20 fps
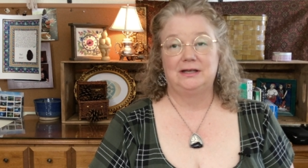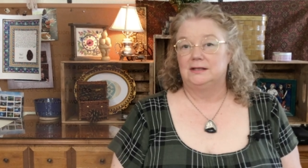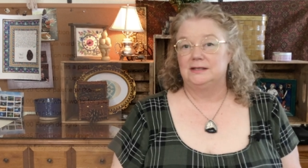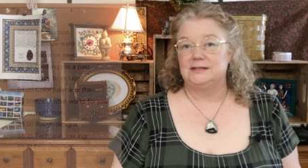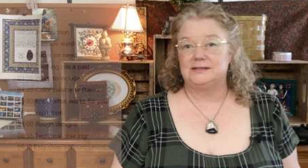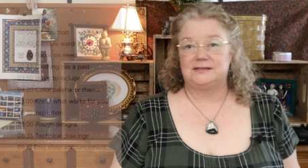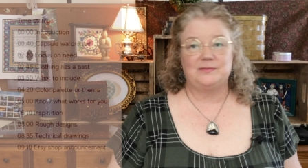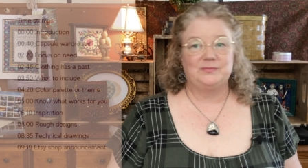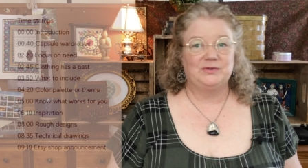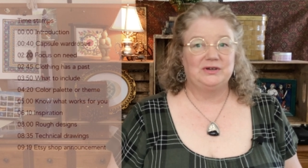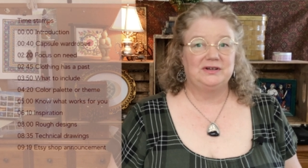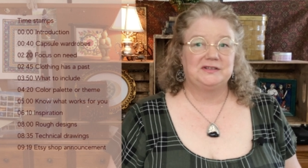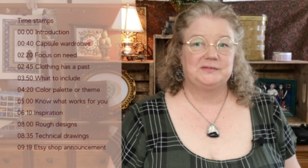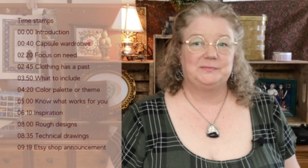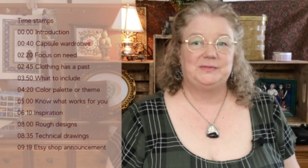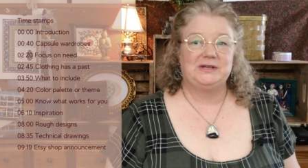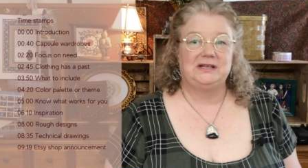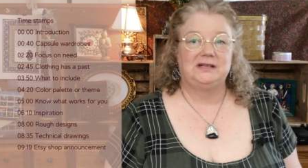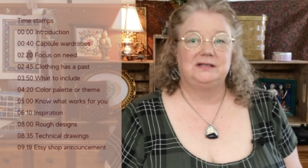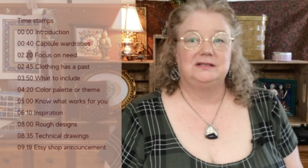This summer has
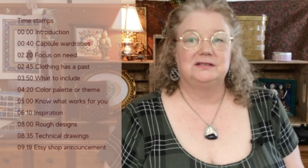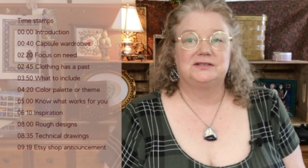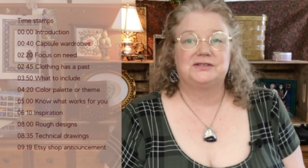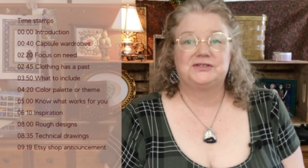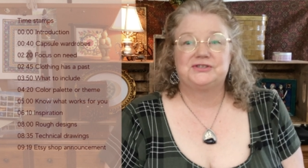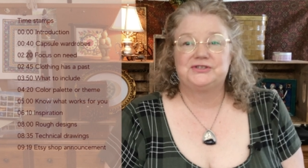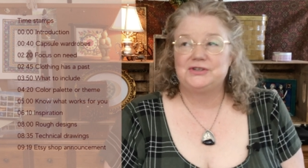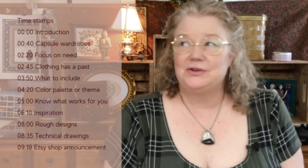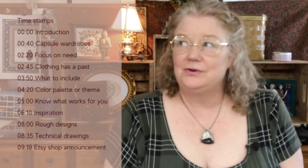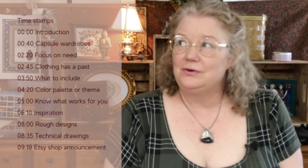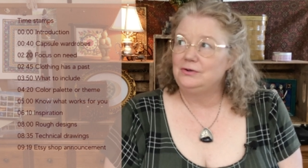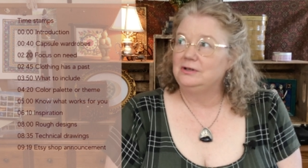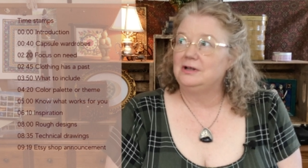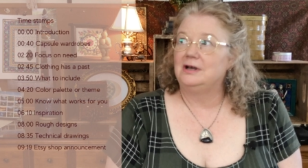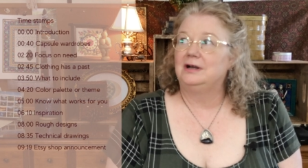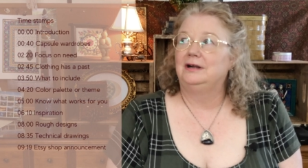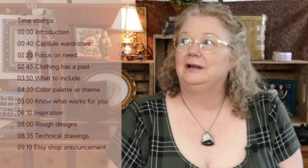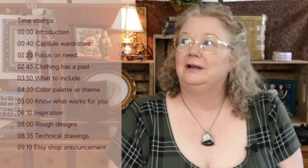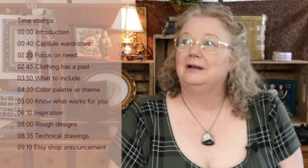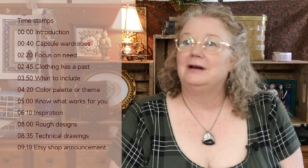been so
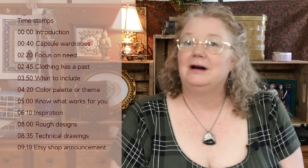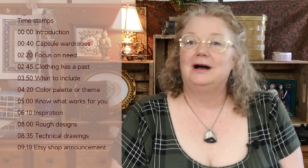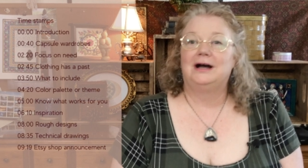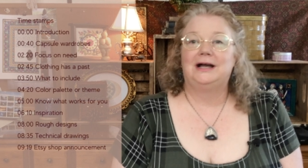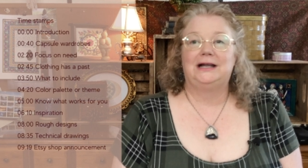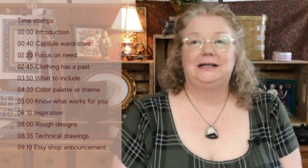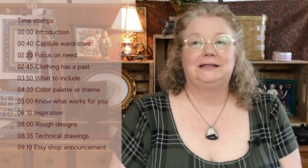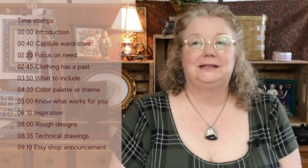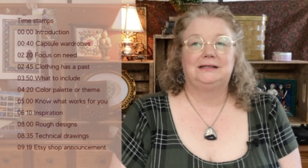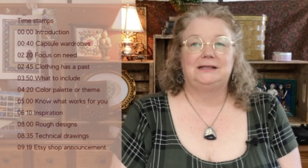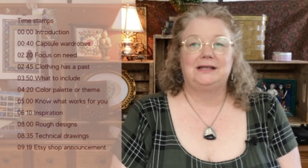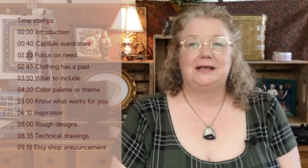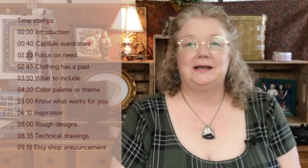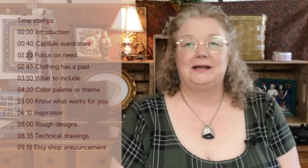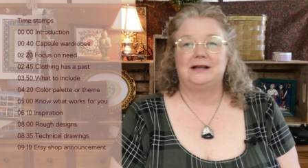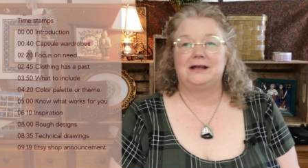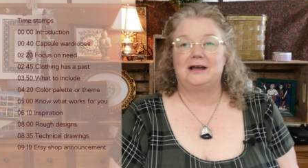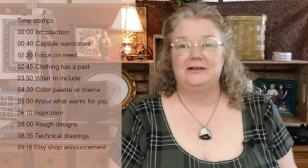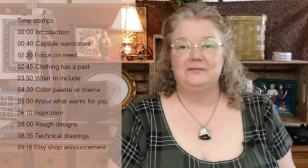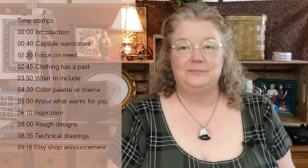long and hot
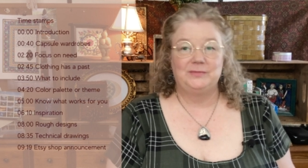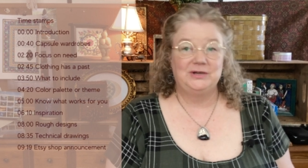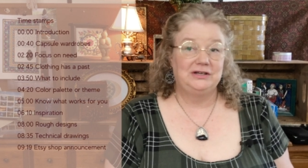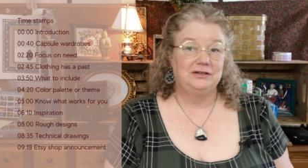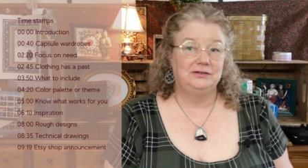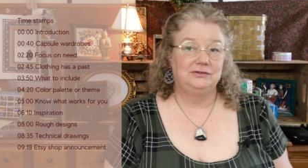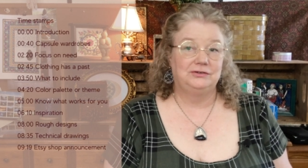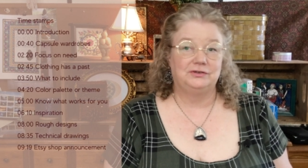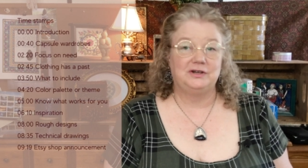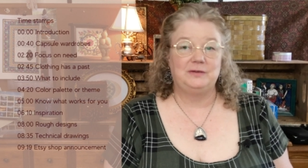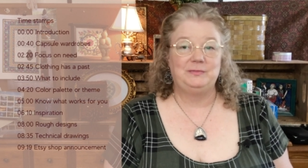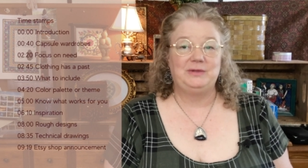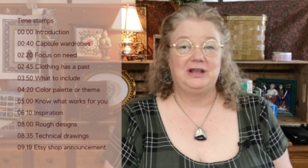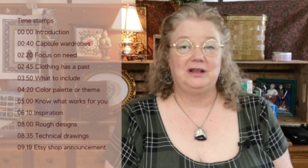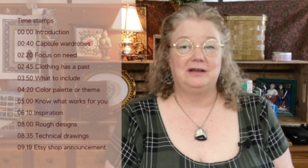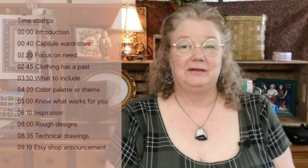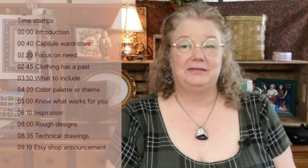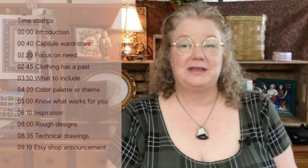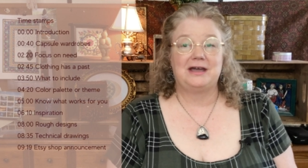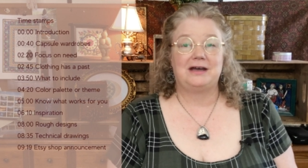that I've been
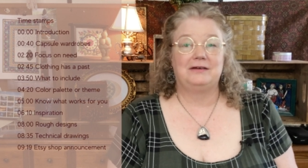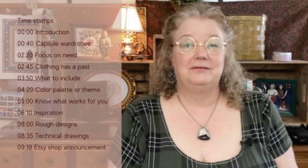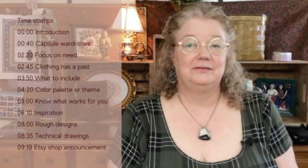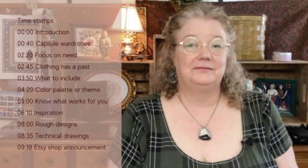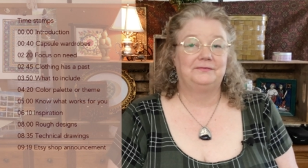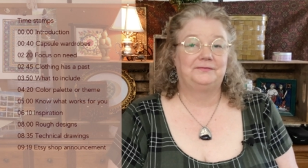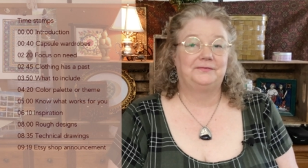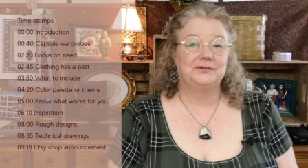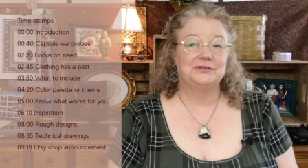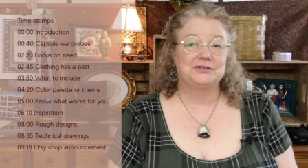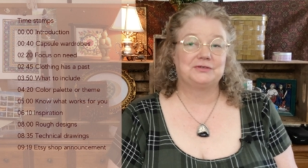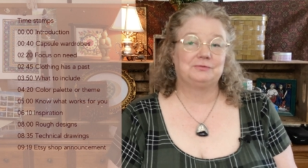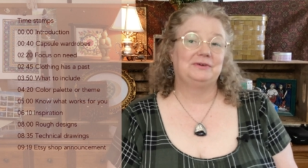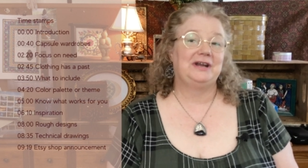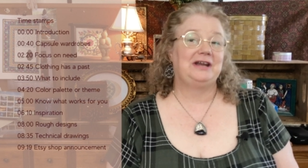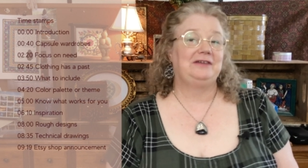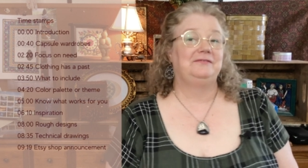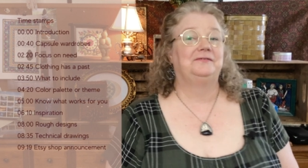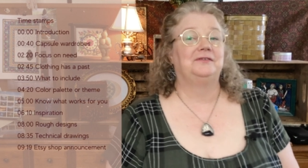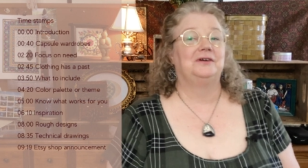dreaming of that first
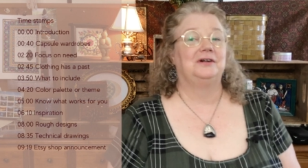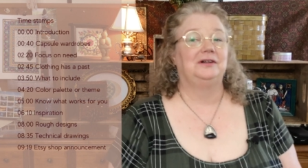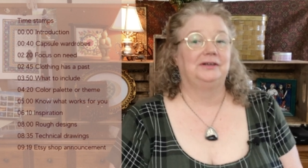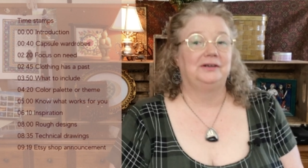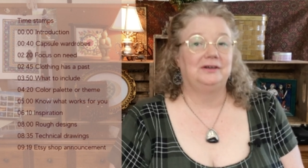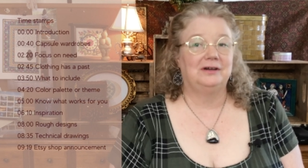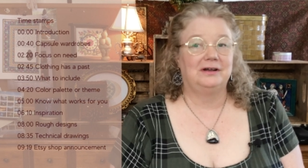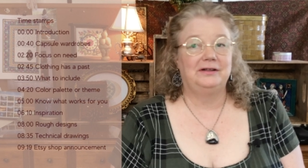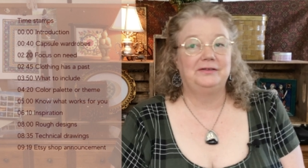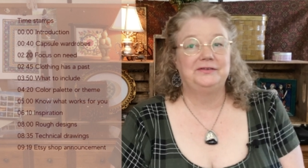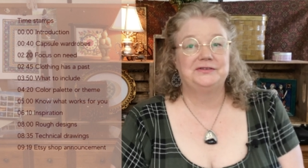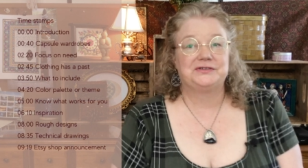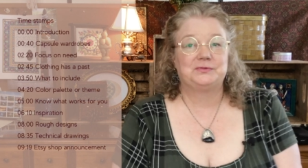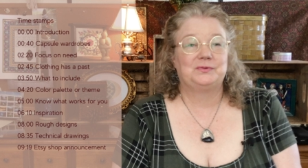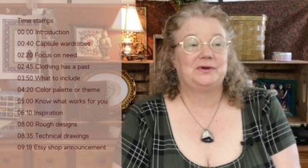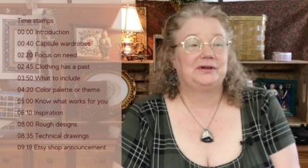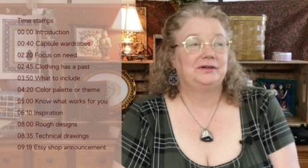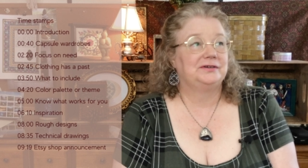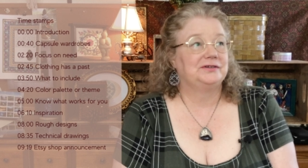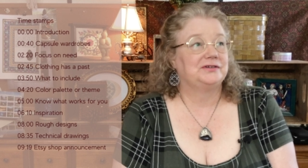rainfall and all the
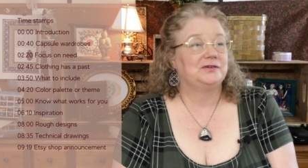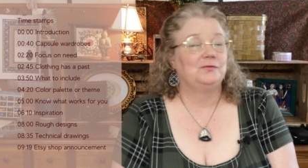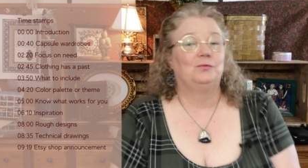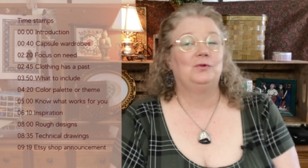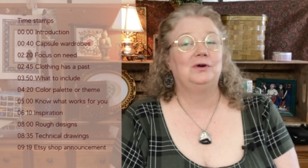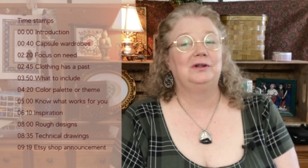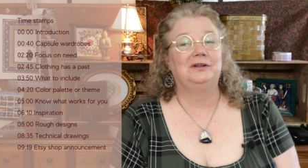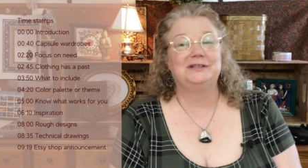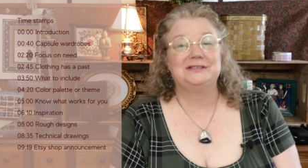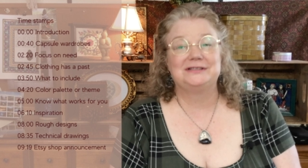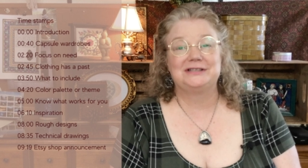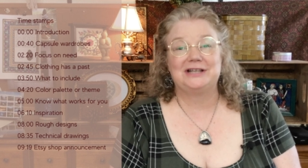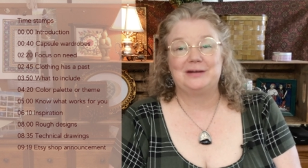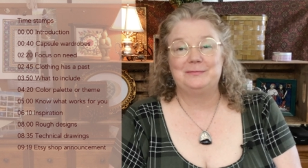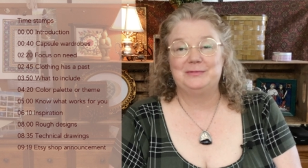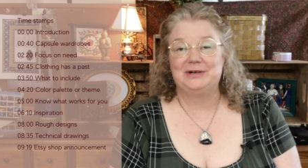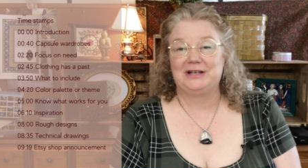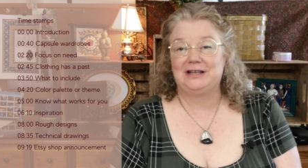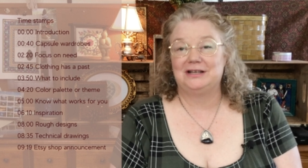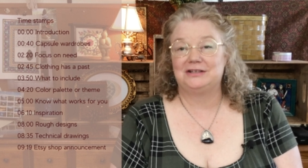sweaters and woolens that I'm
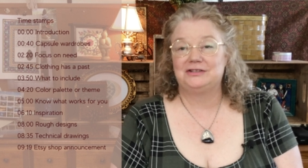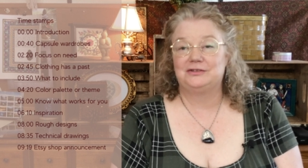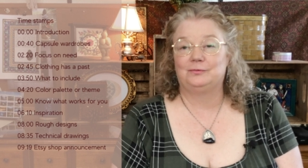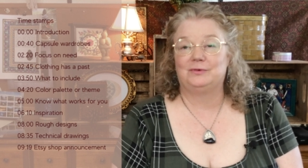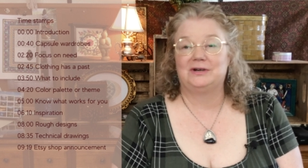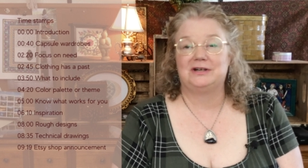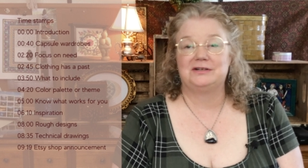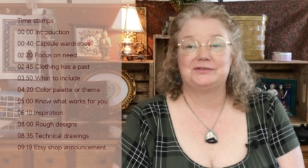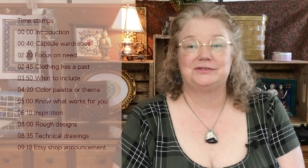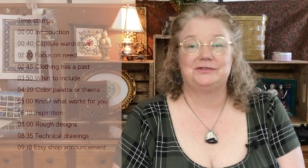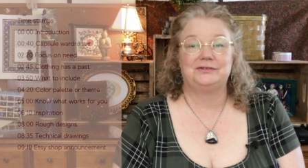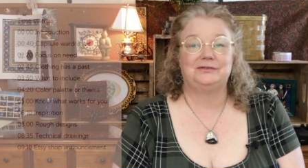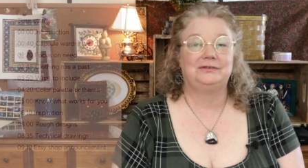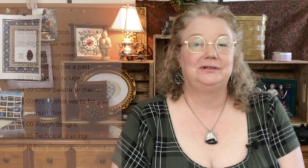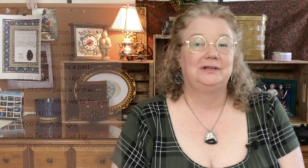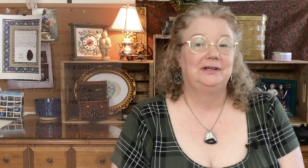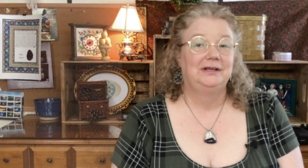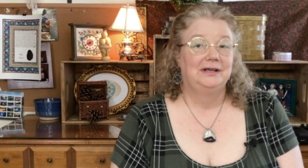going to get to wear soon.